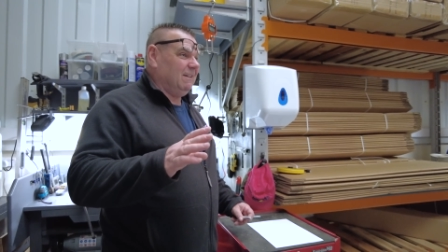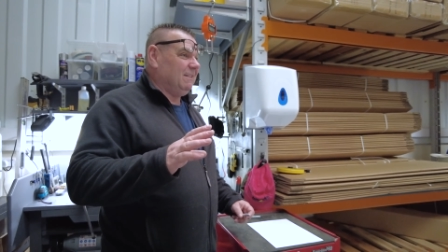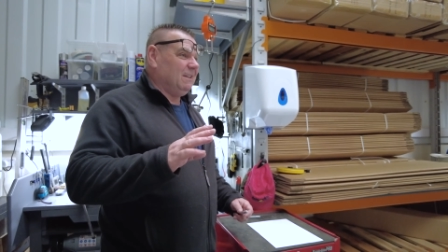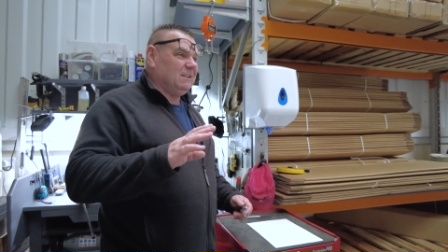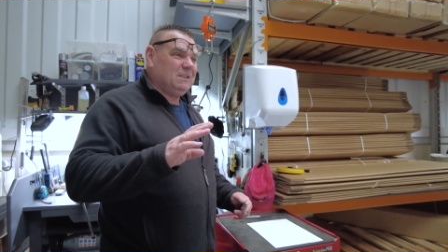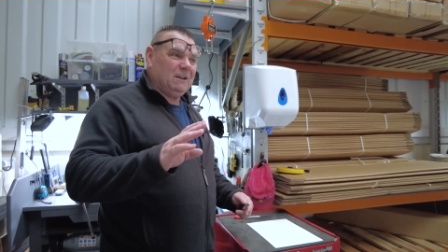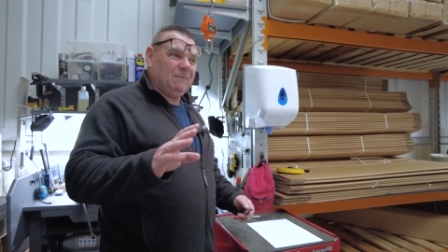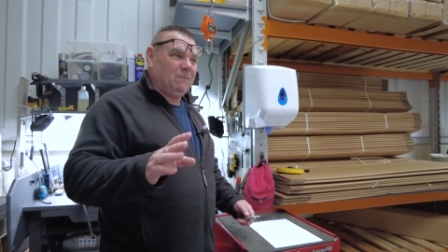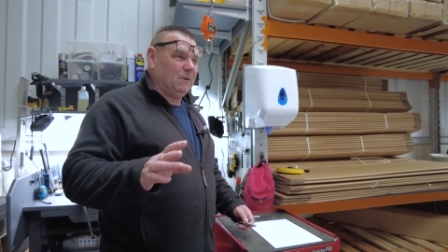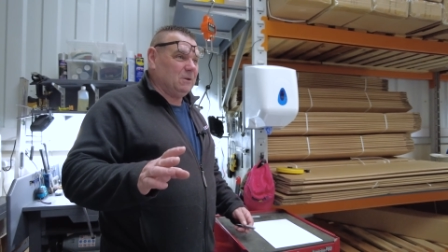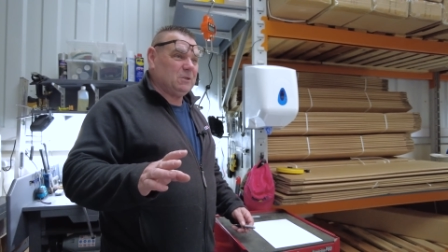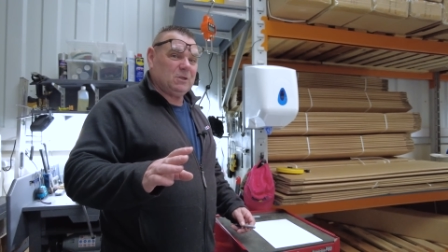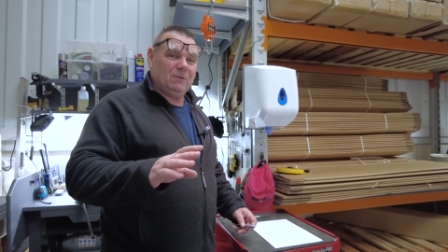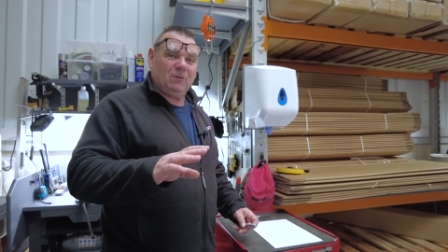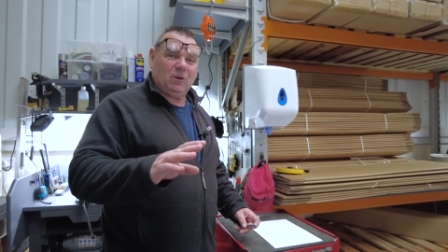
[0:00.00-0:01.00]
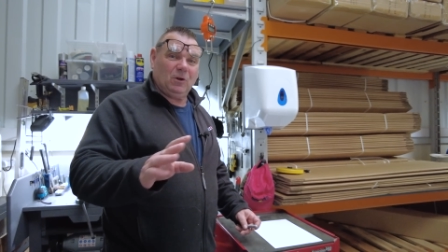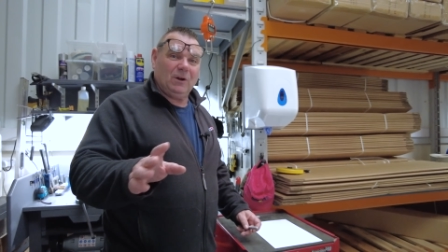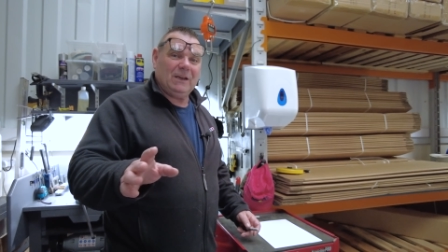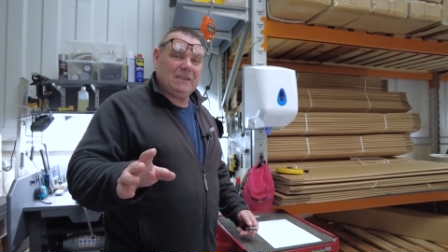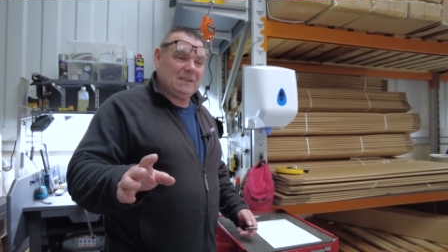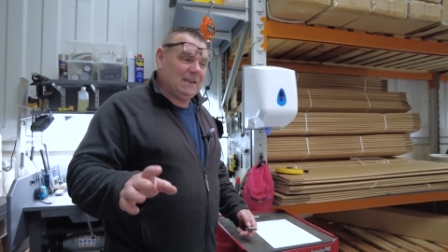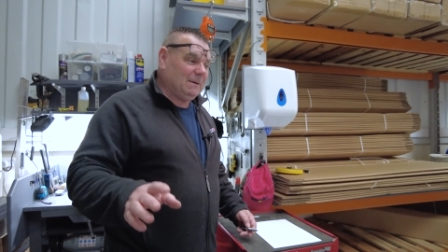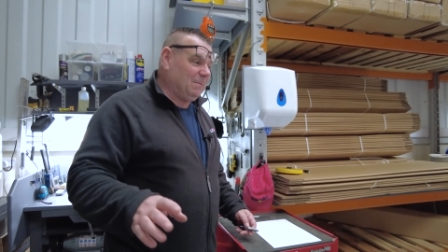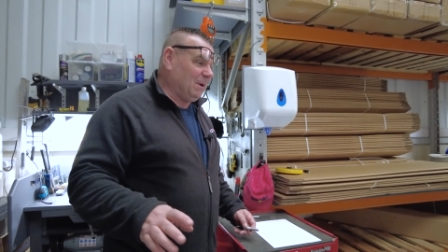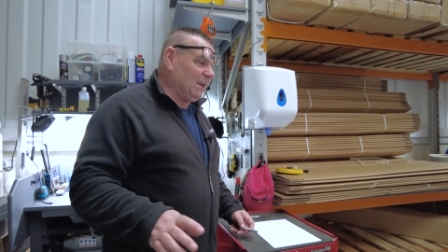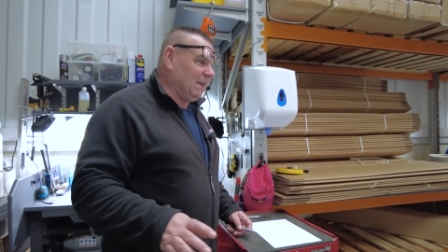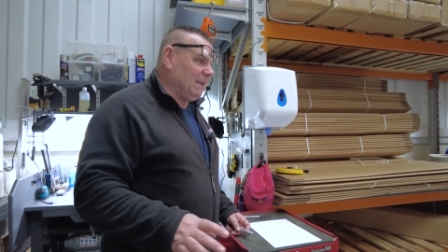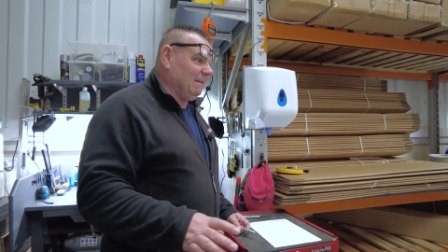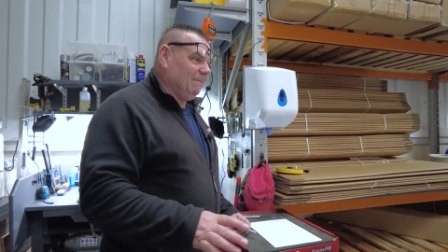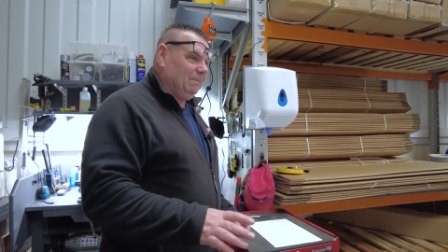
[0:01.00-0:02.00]
the difference of 3
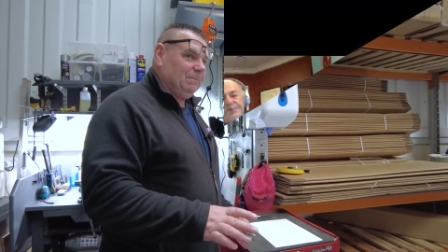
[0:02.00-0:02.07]
dB.